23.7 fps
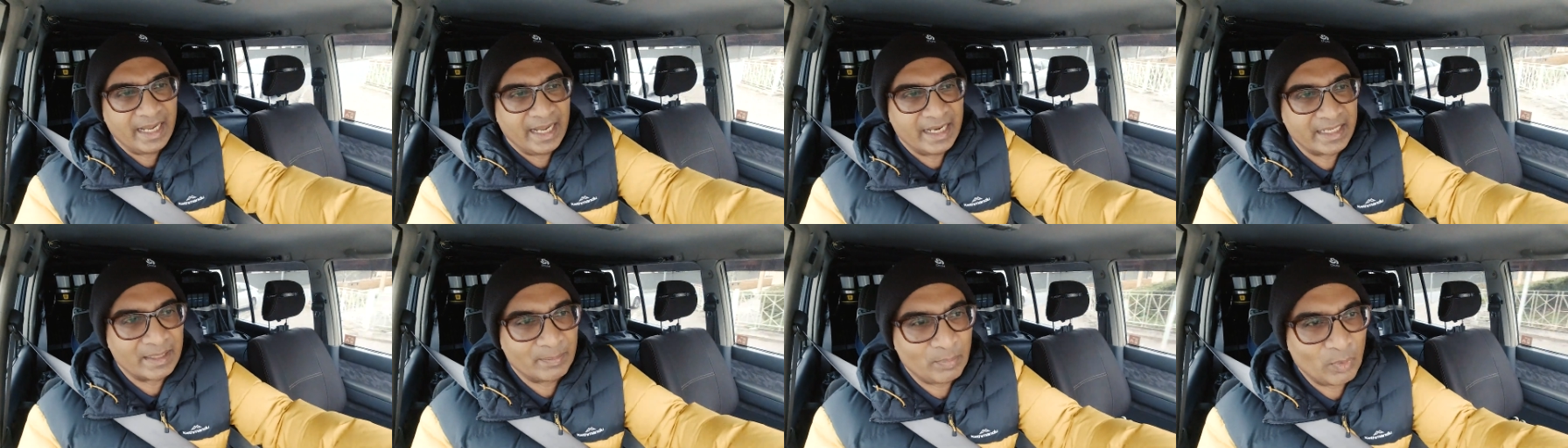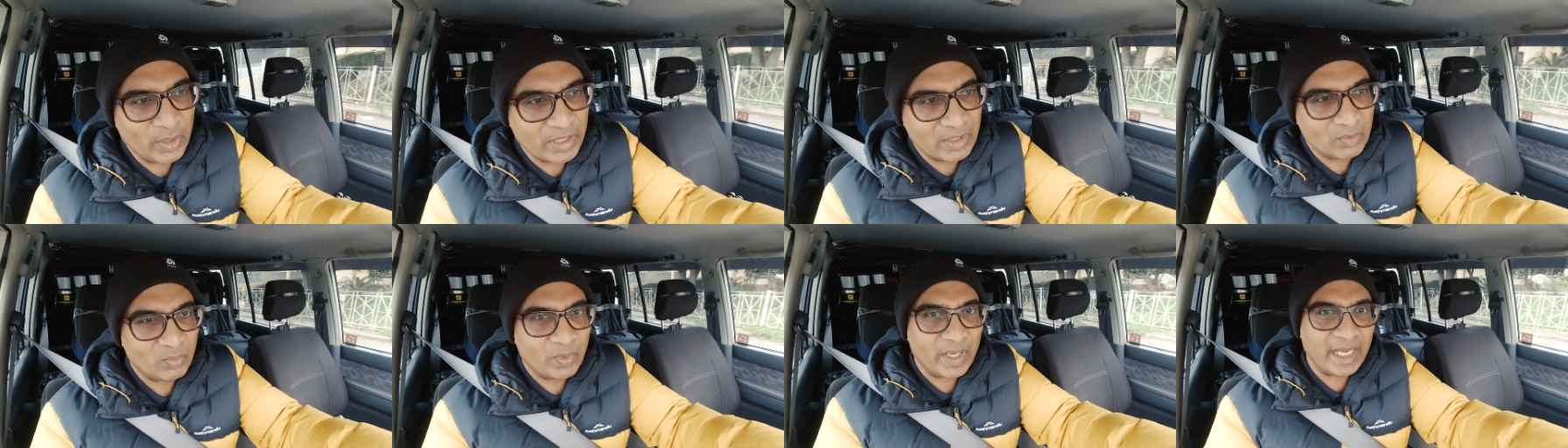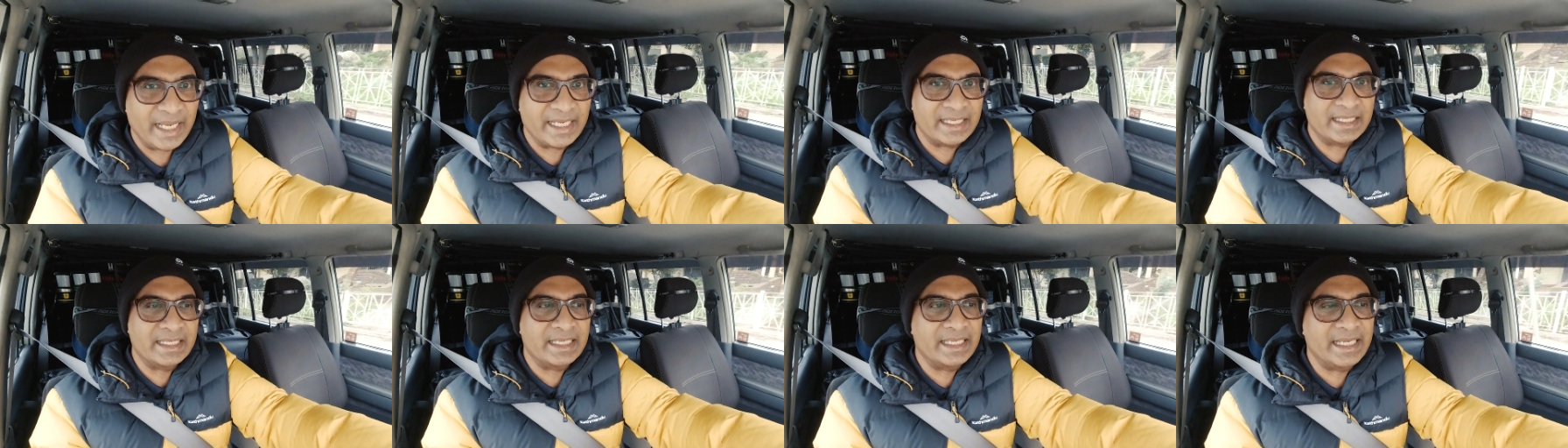at a point where
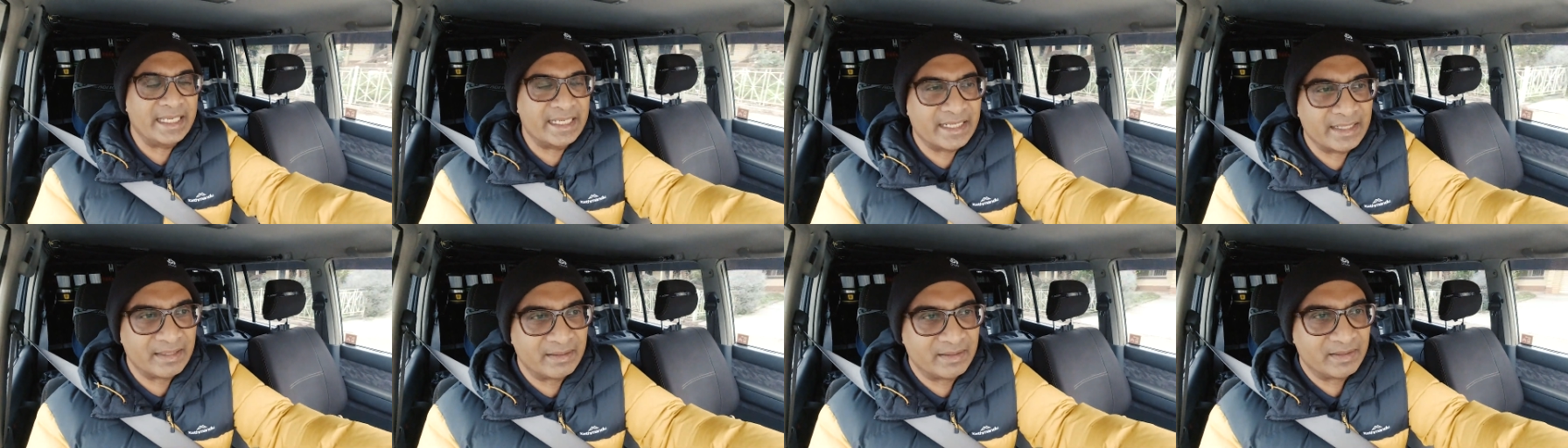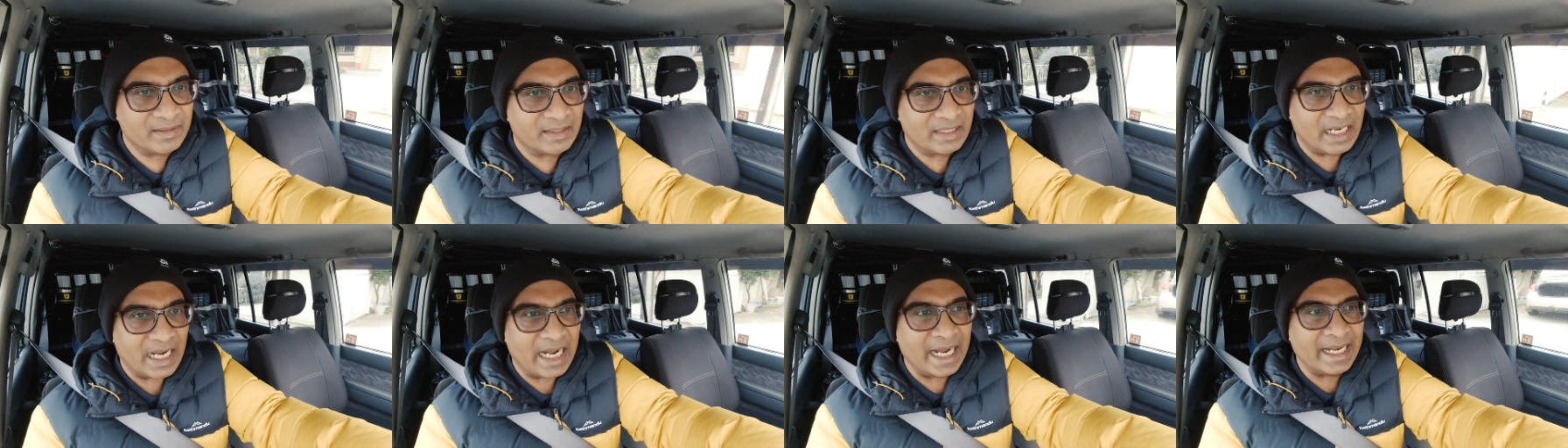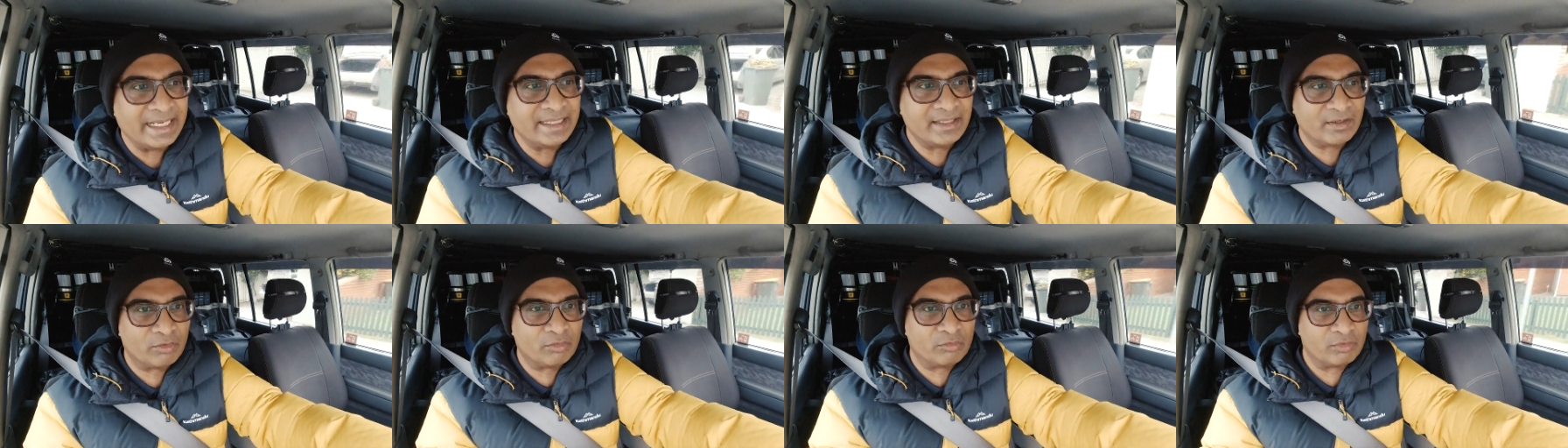it needed
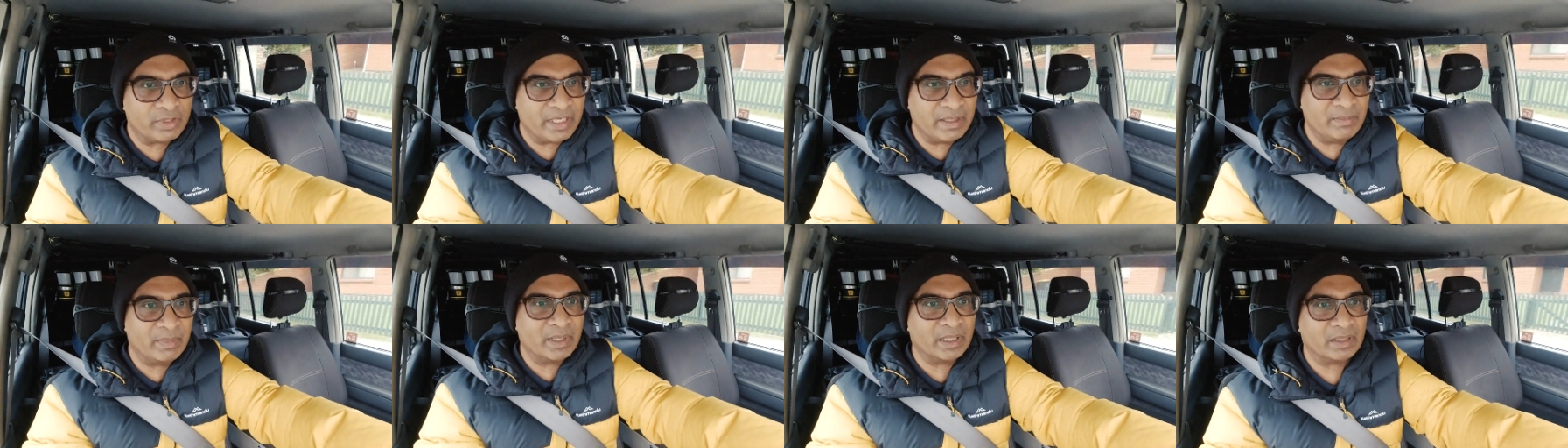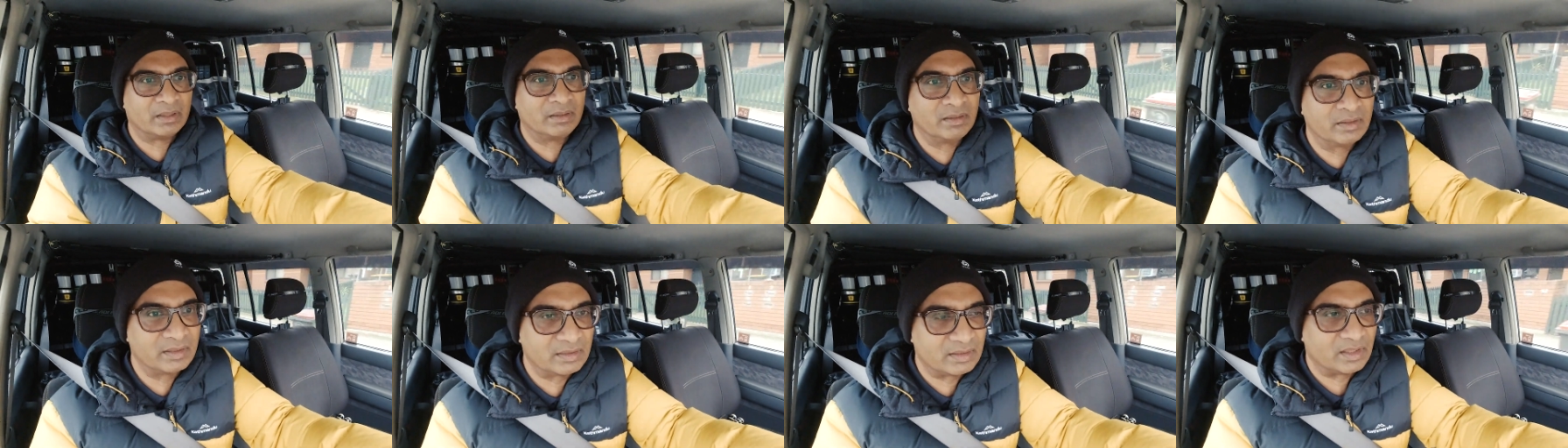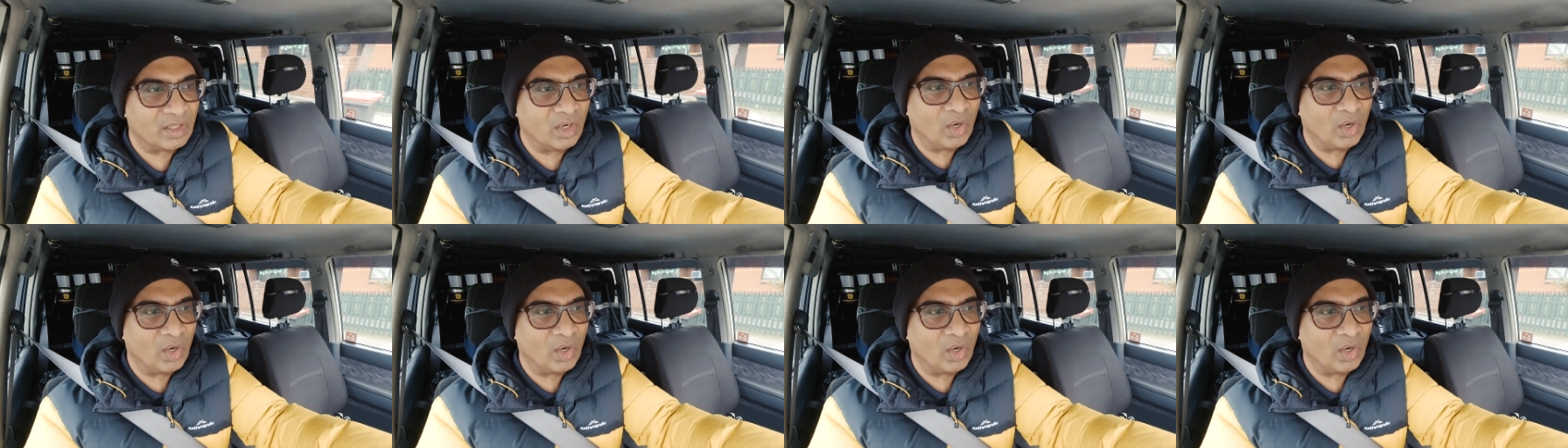either a rebuild